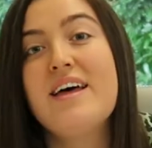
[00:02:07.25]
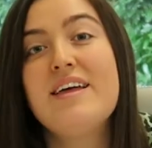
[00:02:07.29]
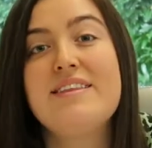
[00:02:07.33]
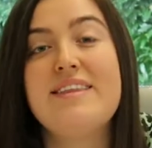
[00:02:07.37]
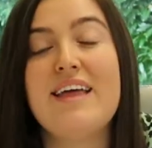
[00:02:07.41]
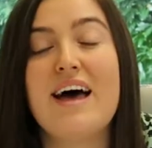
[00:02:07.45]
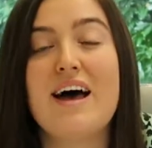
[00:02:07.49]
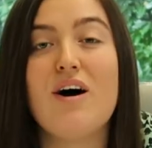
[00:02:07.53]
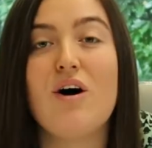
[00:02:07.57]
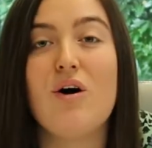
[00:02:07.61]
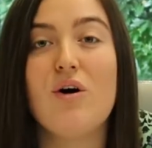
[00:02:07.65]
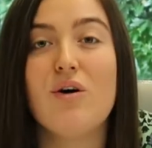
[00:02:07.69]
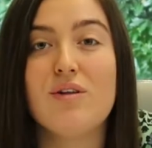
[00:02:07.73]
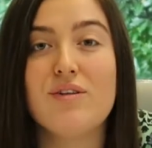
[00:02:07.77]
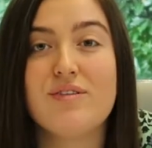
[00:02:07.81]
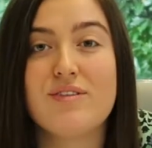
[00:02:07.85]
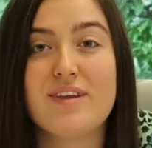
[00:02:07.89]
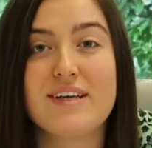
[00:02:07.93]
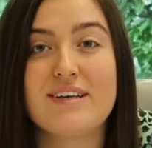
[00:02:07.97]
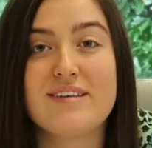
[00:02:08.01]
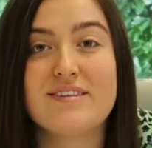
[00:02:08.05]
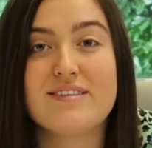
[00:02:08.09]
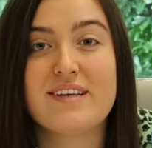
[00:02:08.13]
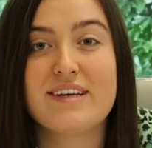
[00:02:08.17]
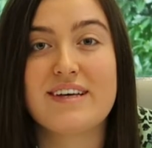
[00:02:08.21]
They're all
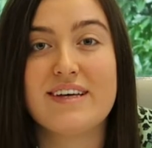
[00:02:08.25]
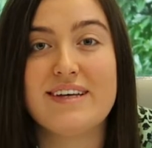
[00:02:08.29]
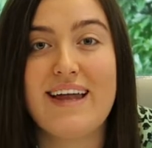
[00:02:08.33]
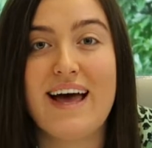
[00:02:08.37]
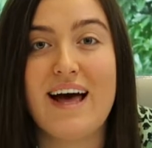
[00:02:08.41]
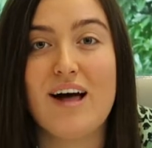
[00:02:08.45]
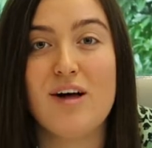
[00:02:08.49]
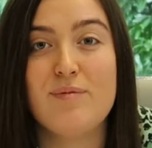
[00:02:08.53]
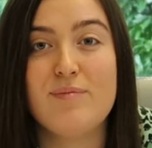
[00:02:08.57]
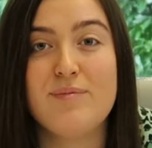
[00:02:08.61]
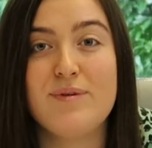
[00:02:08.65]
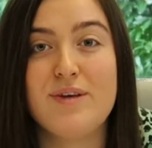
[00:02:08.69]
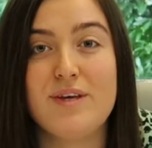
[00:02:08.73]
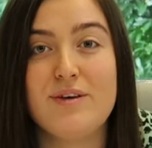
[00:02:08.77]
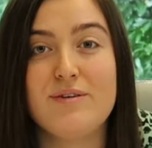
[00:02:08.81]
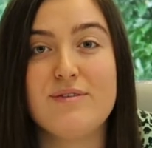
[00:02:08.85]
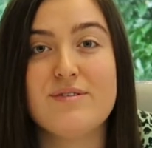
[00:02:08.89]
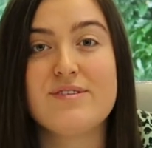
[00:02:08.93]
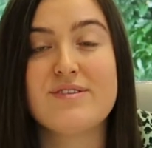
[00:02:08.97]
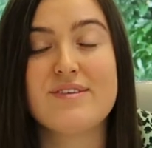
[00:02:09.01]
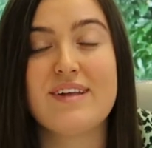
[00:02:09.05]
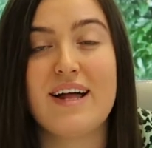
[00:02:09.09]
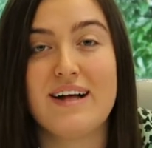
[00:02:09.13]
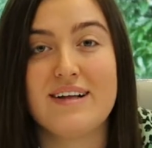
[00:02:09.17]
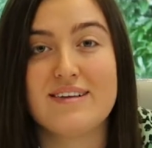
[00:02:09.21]
things that can help you
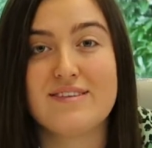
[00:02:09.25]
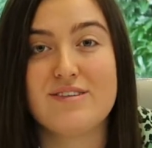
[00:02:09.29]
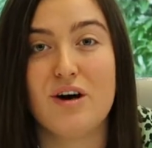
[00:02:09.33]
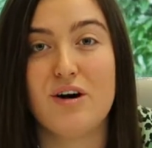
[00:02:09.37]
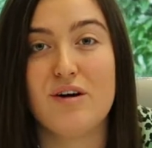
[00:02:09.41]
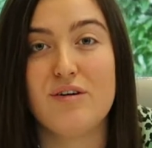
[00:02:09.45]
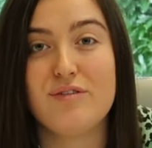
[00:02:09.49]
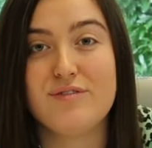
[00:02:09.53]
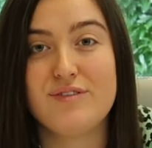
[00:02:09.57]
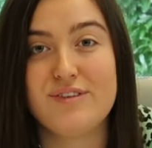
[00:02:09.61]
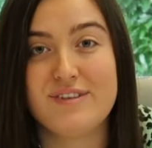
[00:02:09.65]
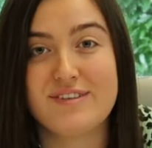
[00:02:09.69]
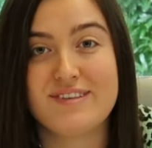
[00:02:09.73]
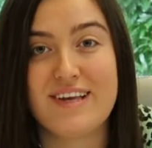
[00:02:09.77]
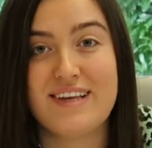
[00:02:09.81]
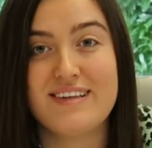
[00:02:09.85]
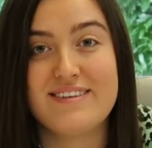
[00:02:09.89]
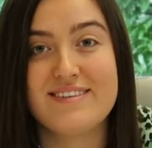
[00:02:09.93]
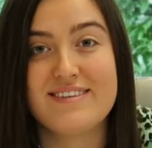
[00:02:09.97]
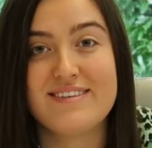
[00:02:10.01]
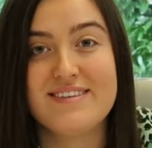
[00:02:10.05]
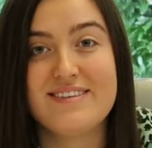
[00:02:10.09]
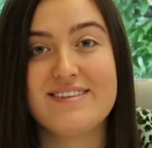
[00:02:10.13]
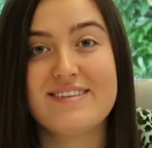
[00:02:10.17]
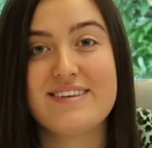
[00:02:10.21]
start off your
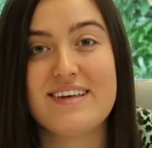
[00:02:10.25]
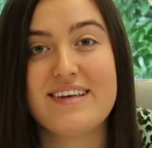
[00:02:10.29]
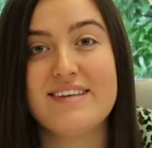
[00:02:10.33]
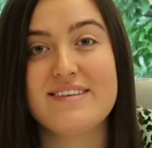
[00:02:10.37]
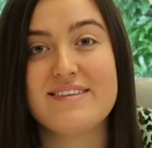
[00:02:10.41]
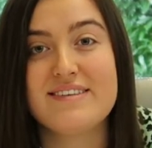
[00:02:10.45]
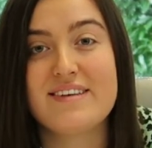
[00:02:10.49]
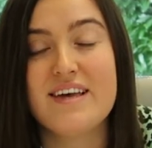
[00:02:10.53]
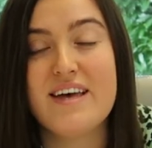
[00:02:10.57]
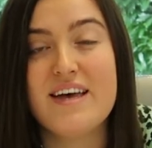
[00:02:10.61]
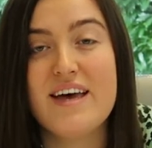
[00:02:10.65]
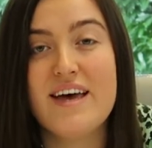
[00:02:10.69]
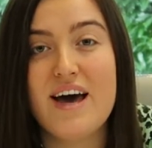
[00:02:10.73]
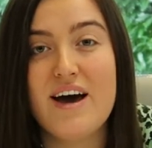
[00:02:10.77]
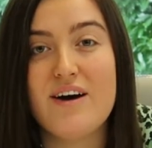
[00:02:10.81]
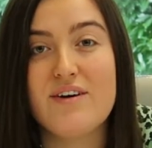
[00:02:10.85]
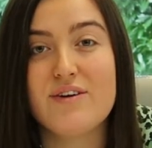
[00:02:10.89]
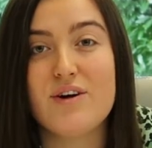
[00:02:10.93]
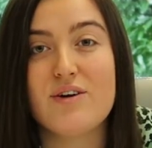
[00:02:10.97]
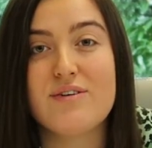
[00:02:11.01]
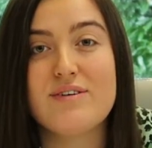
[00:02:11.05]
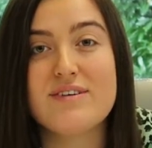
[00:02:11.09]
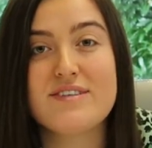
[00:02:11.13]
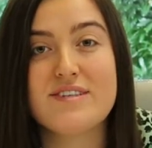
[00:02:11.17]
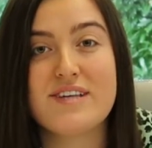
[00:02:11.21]
sentences. I
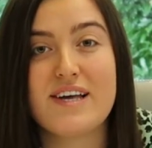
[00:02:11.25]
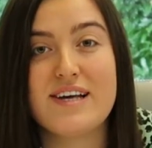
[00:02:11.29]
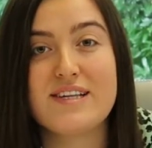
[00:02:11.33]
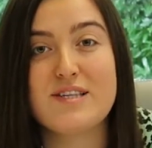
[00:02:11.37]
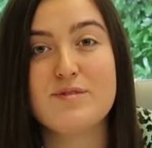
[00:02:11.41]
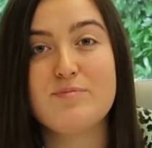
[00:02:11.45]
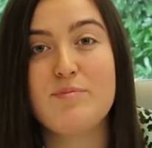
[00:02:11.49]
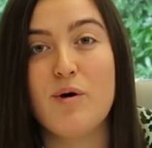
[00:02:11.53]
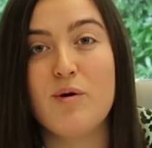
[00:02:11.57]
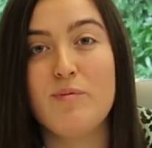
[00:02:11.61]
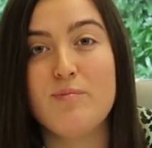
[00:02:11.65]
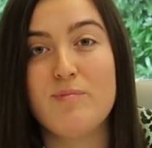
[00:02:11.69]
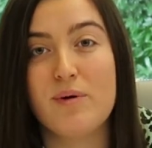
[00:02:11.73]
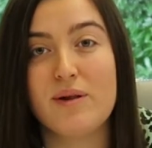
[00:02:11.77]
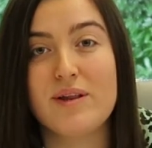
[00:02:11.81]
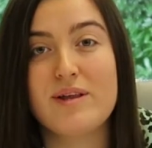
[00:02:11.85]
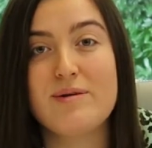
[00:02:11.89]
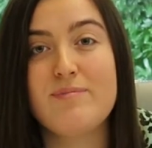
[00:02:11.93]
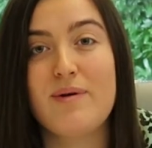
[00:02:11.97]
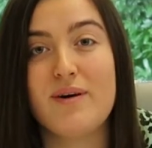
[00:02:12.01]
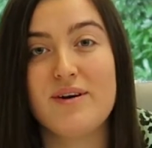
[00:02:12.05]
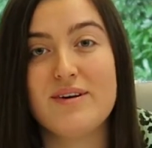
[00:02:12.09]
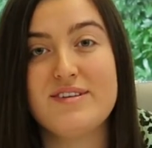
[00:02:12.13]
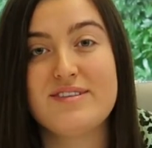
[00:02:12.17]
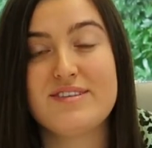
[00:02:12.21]
would always say to put
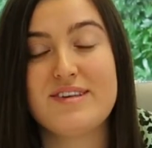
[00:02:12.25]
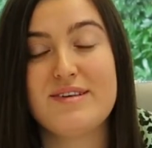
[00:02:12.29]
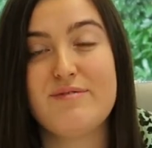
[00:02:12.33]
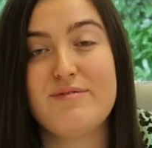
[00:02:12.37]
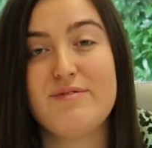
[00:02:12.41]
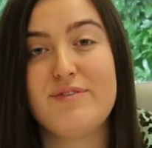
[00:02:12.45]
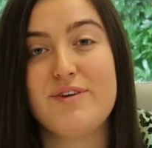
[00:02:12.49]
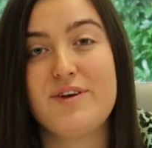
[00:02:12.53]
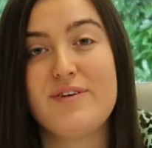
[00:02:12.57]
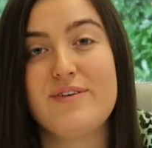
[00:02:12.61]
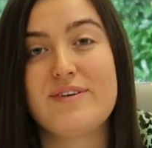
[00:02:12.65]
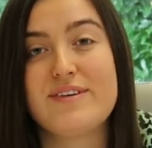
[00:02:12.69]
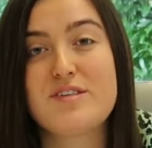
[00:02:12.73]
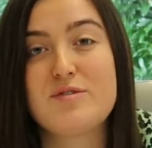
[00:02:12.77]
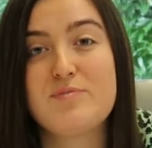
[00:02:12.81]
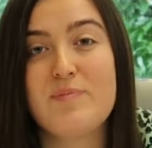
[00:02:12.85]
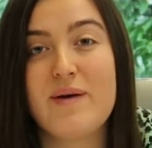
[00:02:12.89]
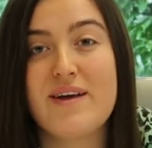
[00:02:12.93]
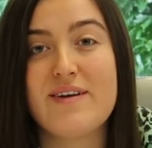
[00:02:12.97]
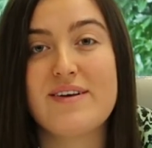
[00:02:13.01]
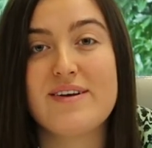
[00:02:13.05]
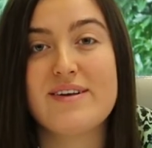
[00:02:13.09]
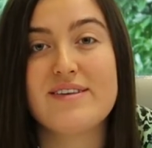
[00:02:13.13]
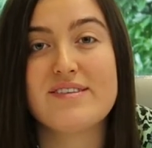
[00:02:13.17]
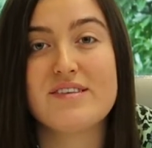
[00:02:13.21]
bullet points in for your
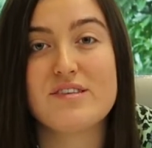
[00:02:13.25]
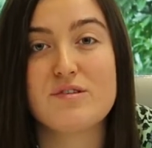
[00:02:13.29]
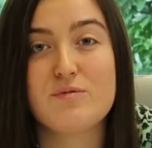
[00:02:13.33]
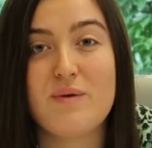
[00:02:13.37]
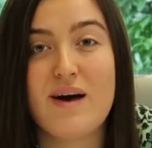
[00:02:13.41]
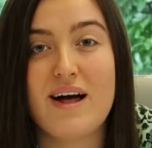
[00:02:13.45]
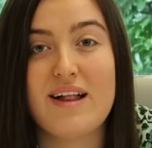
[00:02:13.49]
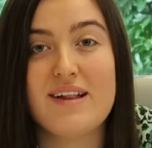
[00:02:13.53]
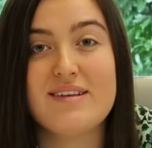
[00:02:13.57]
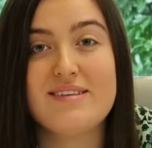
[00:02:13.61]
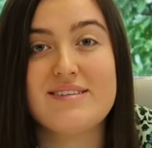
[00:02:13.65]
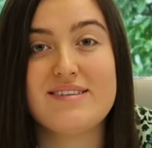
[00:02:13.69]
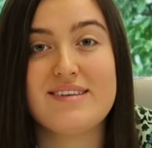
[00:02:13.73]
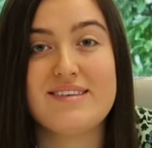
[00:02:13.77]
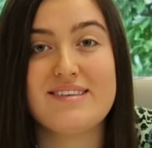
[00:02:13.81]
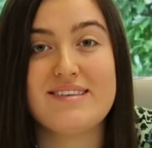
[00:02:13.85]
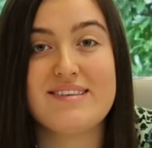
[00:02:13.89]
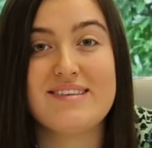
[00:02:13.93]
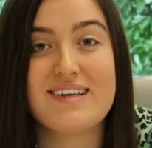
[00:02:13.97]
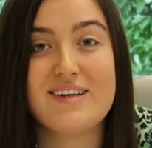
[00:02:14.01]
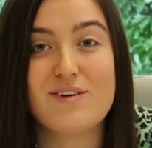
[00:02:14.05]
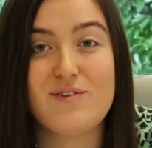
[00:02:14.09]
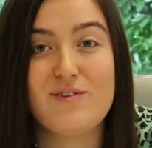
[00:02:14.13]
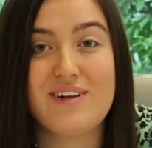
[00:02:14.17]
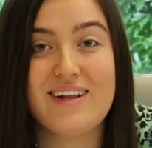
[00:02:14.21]
experience as well, as this
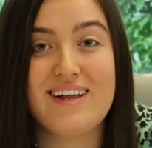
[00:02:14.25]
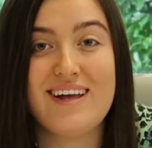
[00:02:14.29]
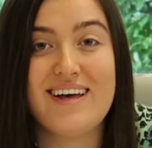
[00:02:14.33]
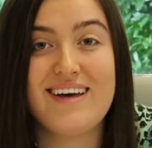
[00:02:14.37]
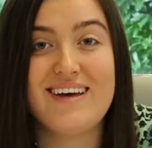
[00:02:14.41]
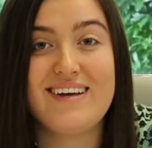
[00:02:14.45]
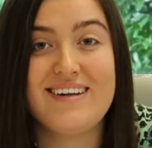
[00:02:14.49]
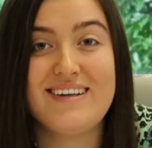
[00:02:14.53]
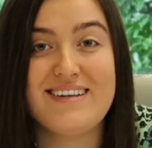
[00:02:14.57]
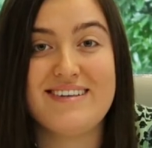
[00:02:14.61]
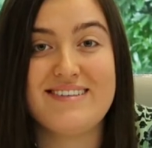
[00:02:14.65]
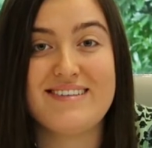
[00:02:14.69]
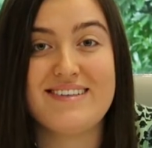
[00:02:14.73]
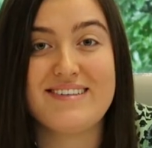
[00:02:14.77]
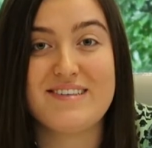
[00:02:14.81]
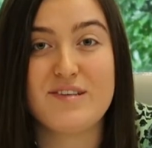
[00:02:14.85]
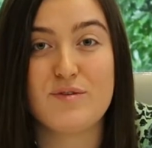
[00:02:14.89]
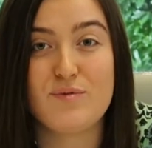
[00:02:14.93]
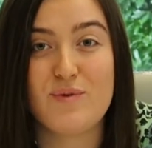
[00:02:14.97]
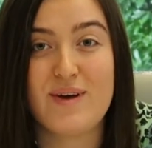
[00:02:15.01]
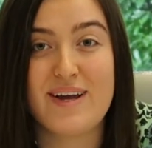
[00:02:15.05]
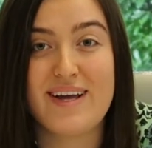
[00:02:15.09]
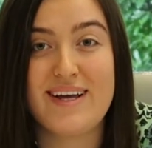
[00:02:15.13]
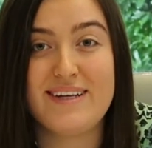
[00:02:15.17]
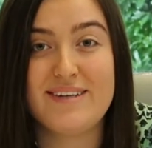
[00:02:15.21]
is clear and easy to
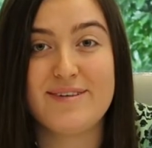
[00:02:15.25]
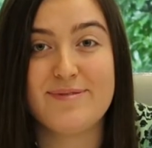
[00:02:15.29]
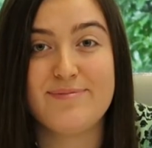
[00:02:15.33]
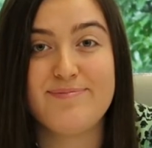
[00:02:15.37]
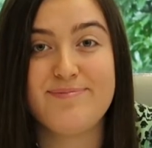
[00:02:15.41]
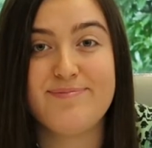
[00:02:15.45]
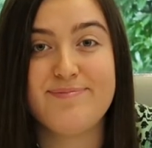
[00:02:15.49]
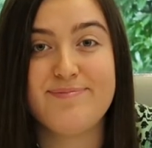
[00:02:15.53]
read.